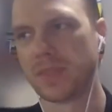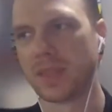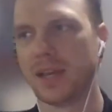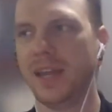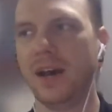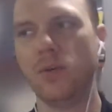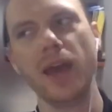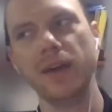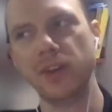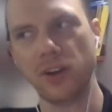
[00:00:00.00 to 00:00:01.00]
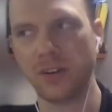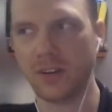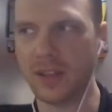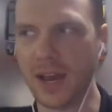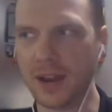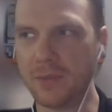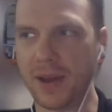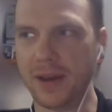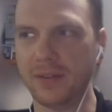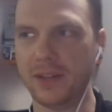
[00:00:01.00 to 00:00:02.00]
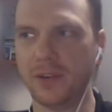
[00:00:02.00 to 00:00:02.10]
Yeah. Now we haven't heard a lot about